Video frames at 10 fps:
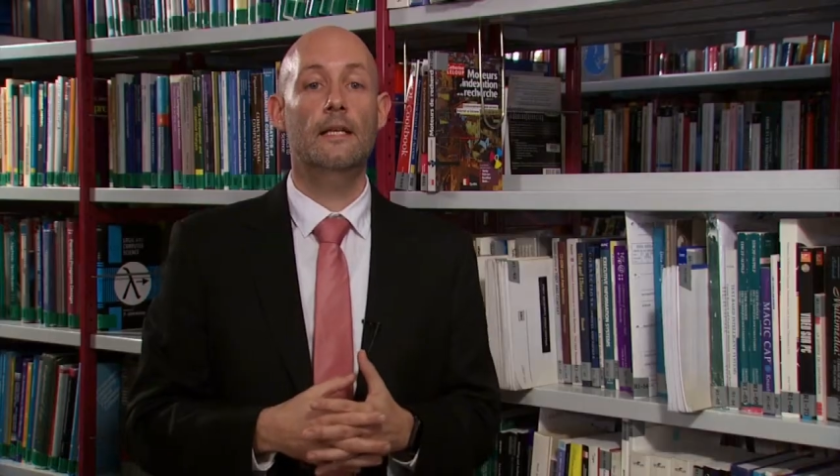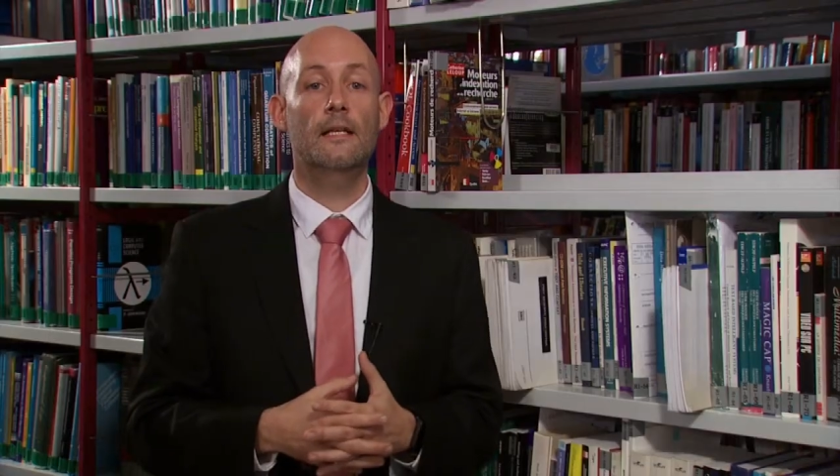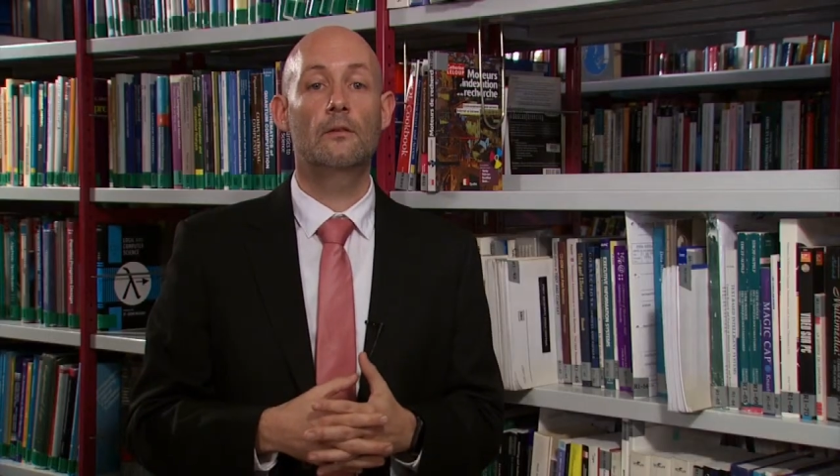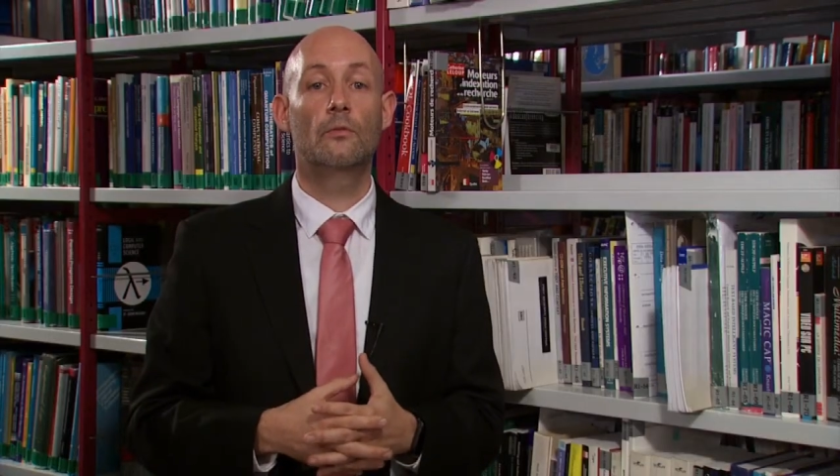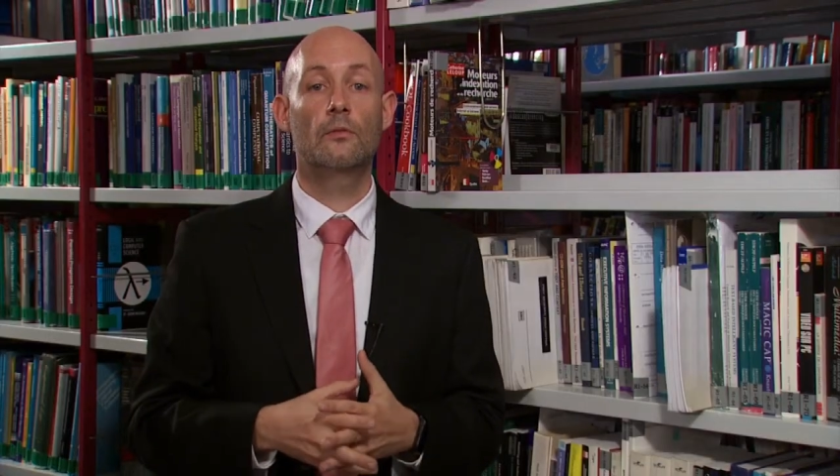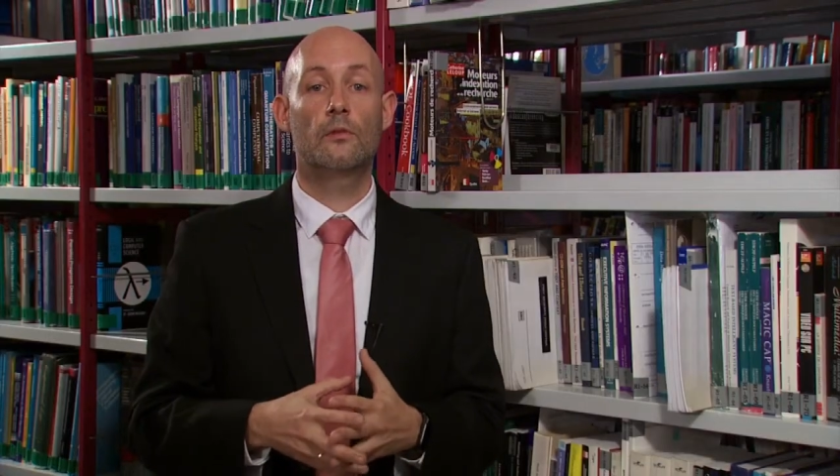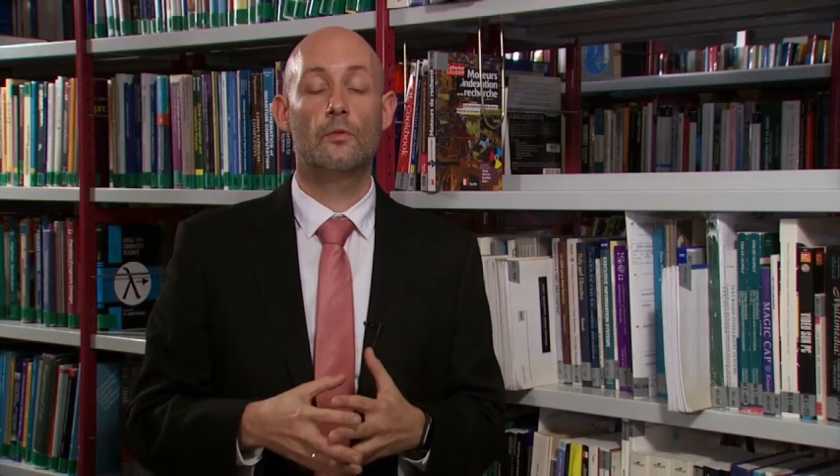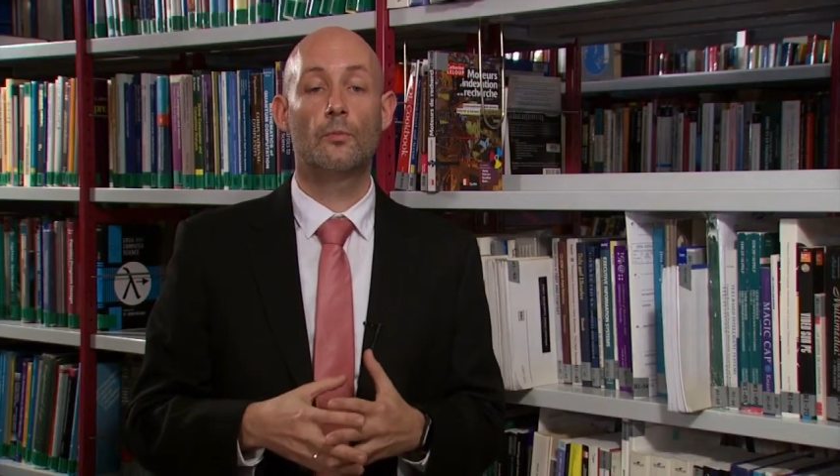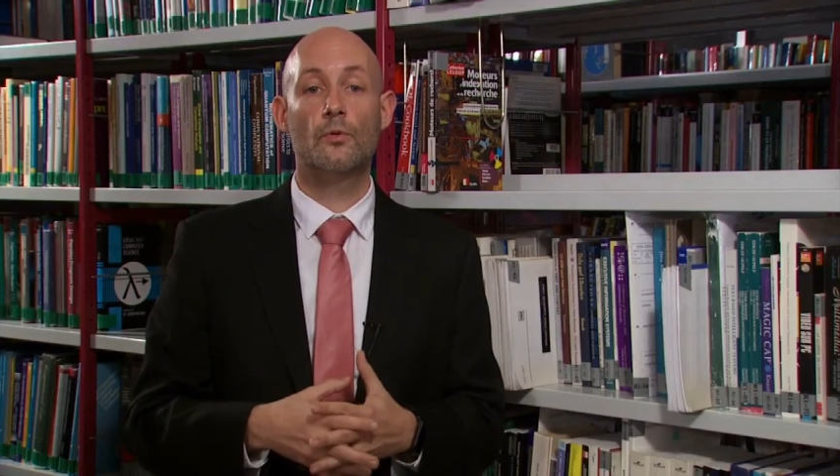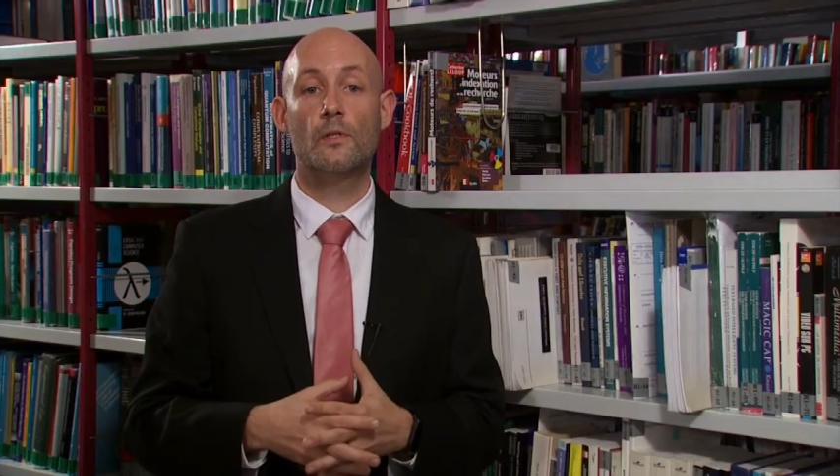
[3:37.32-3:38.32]
And so the
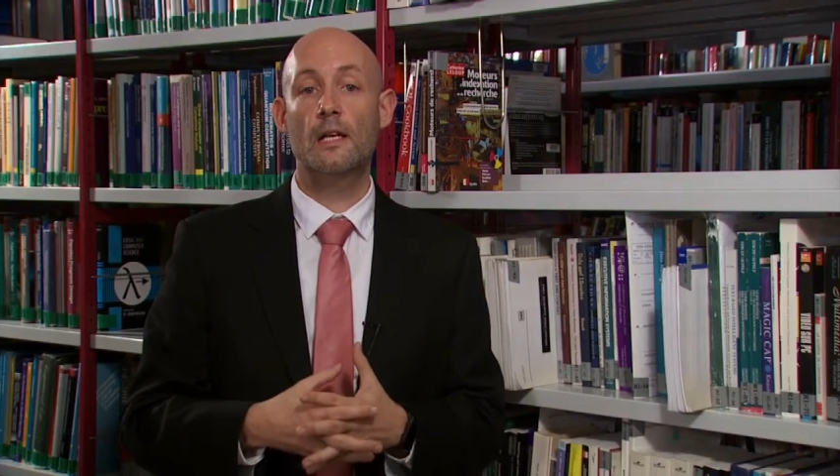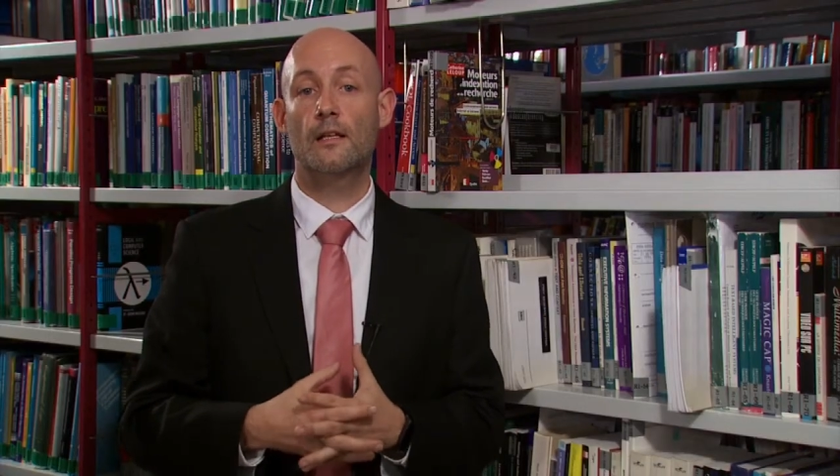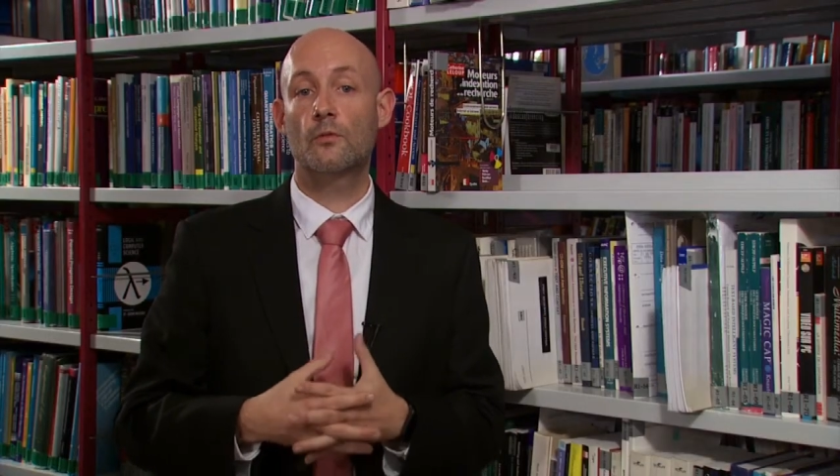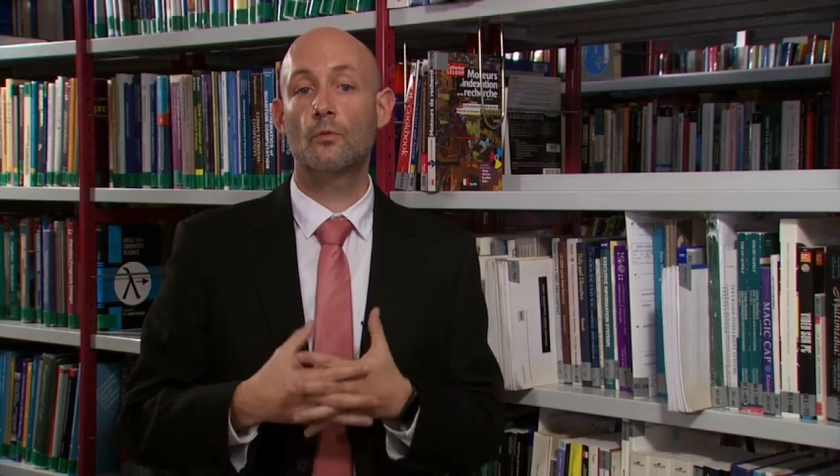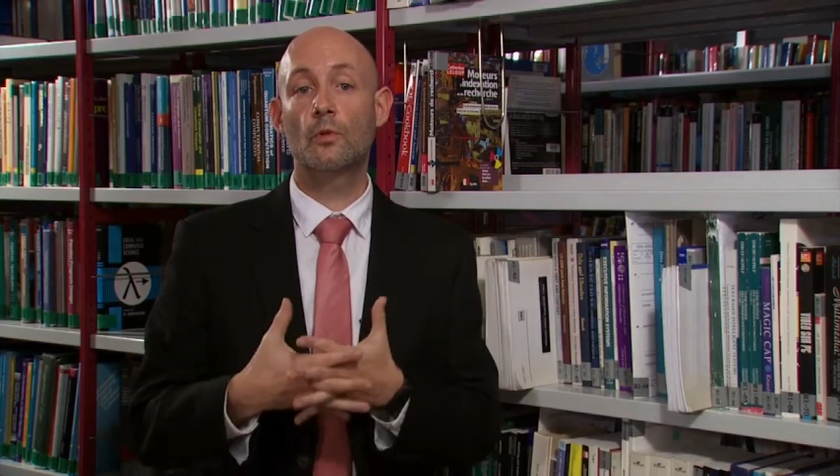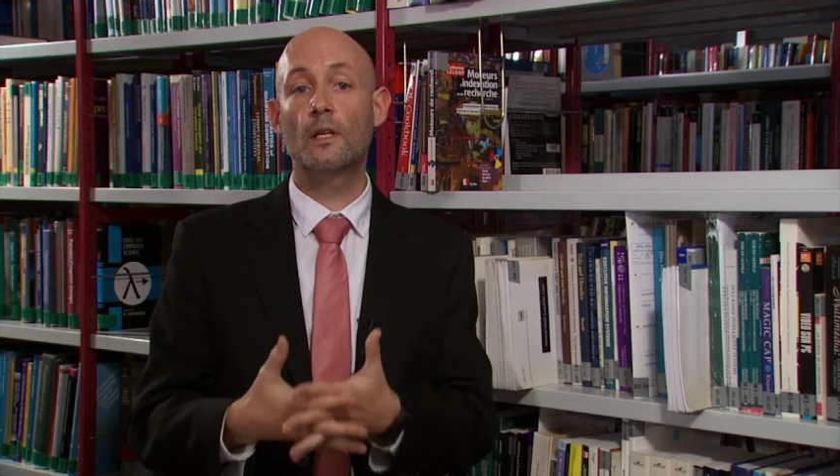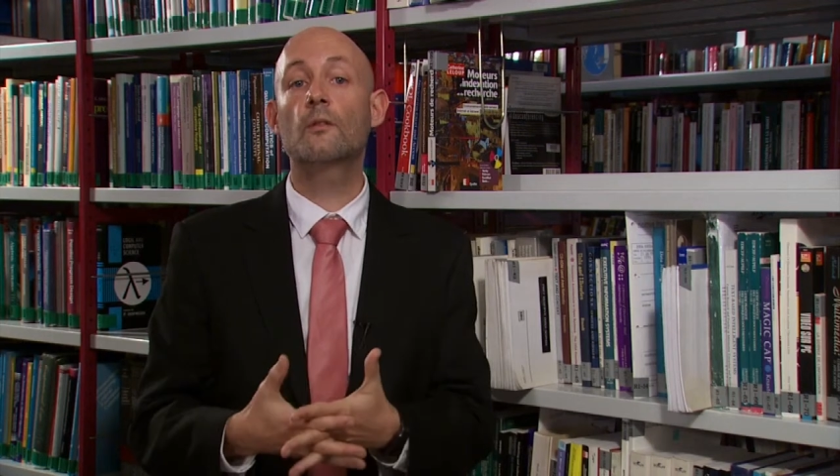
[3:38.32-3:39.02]
question about the way we